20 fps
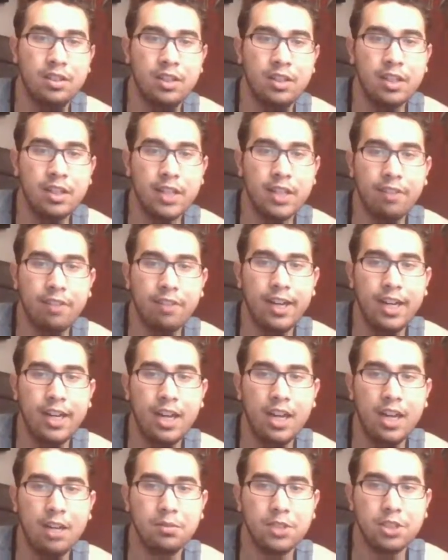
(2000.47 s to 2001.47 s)
Okay, right
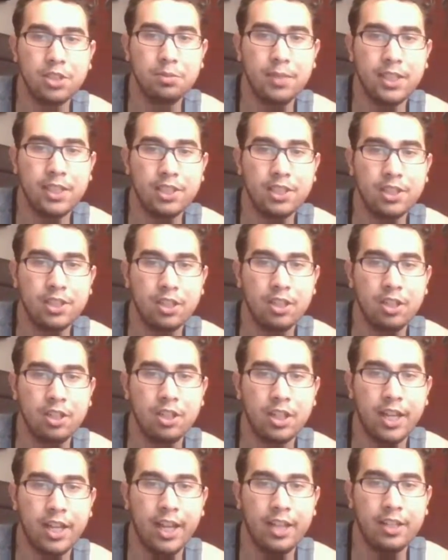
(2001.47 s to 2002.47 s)
now I'm just basically going to
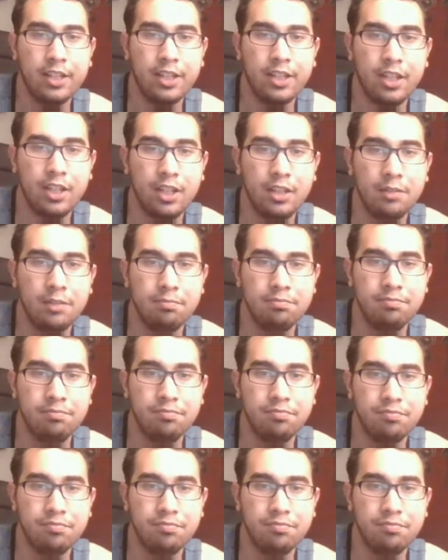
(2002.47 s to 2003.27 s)
look at the, I'm